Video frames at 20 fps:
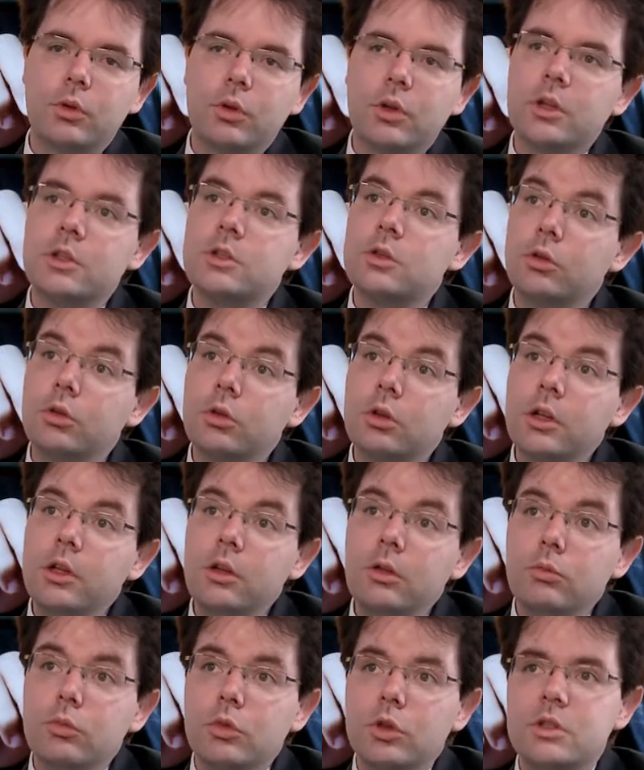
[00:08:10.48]
It's early.
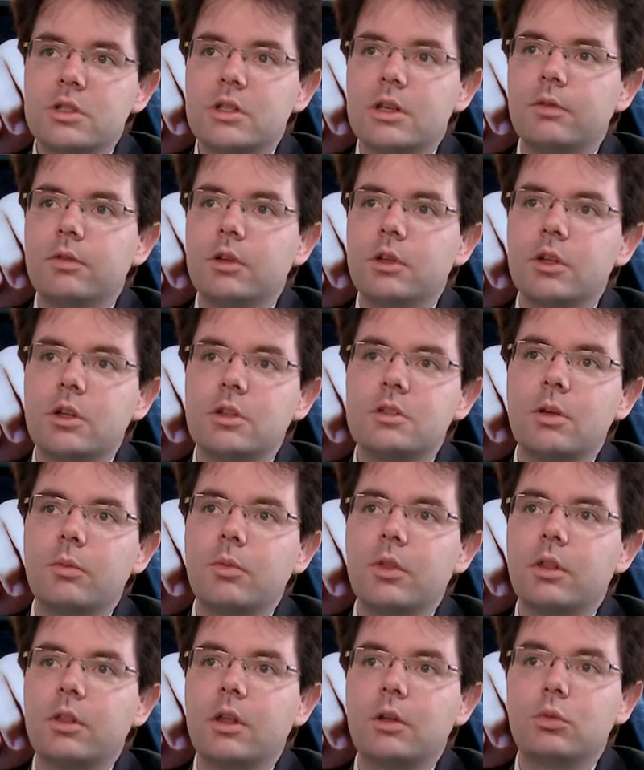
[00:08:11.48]
It's definitely not
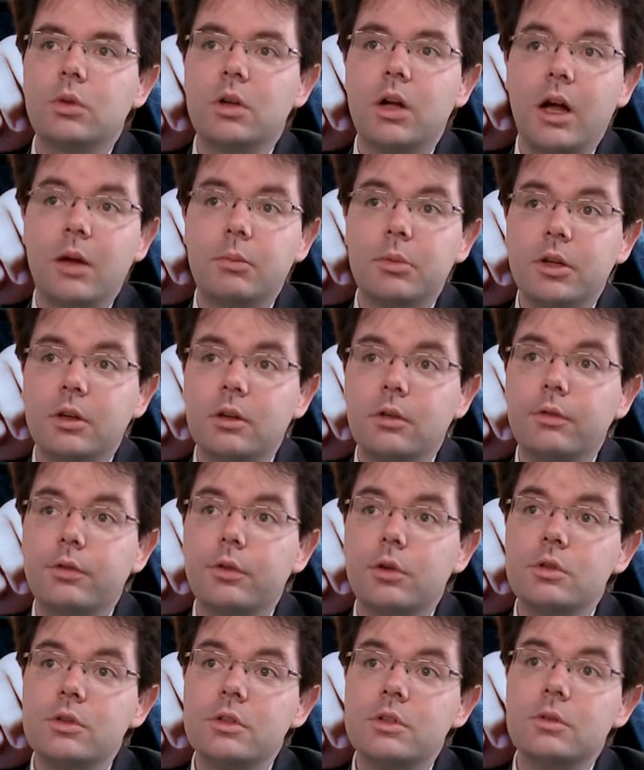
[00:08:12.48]
something that will happen in the
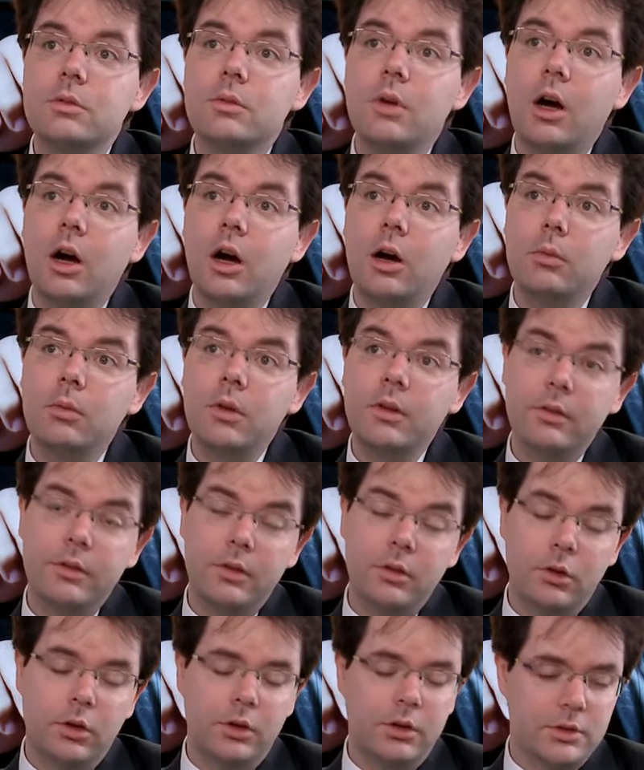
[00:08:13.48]
first half
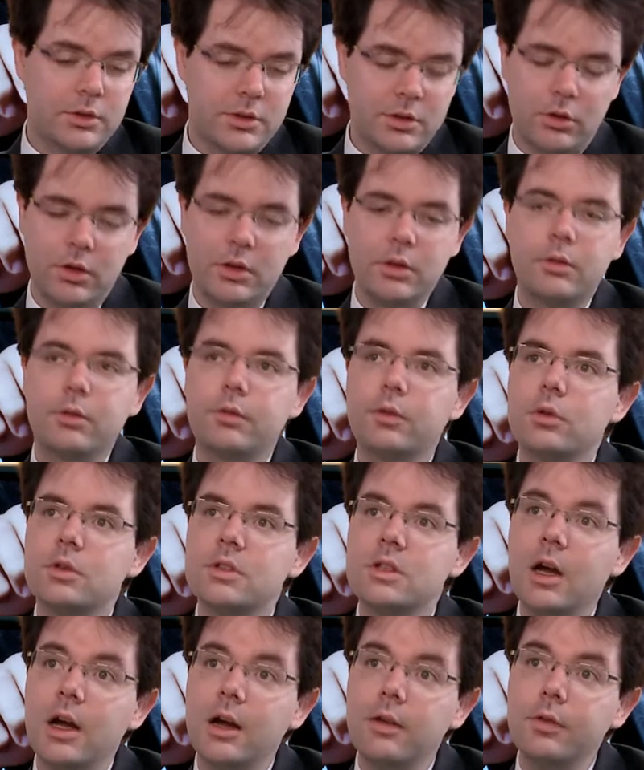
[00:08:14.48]

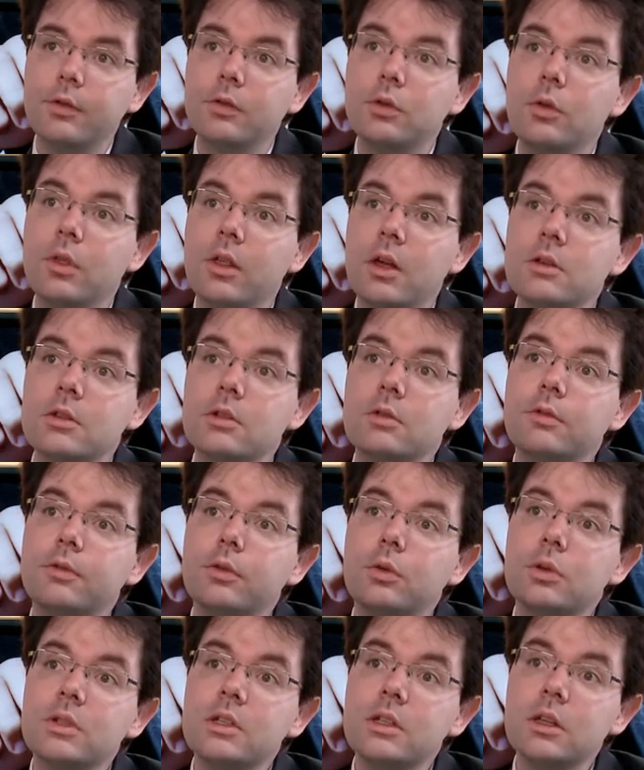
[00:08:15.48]
of
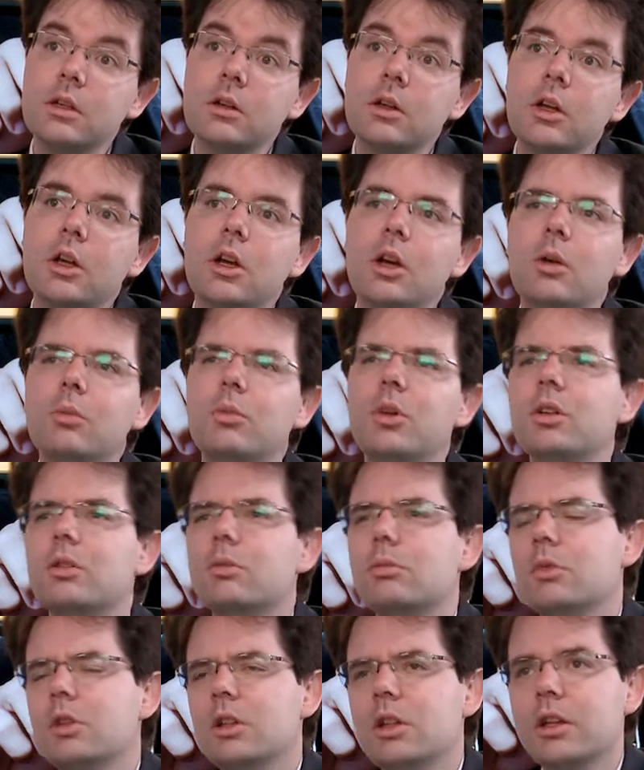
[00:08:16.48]
2014, but
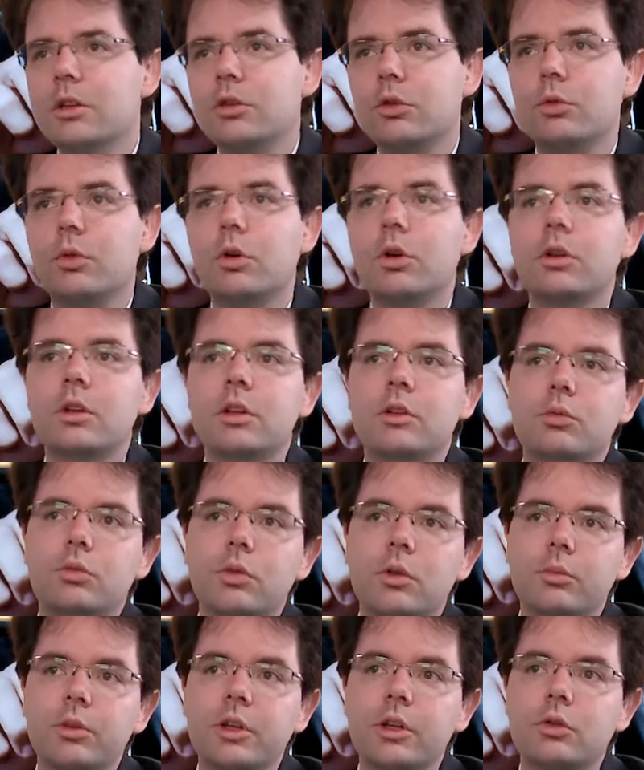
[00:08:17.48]
later on it
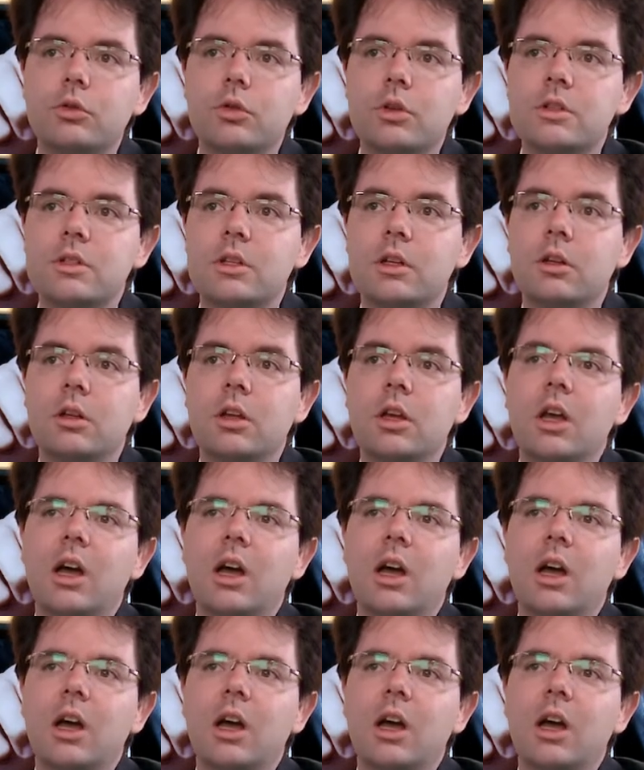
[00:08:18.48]
will be interesting.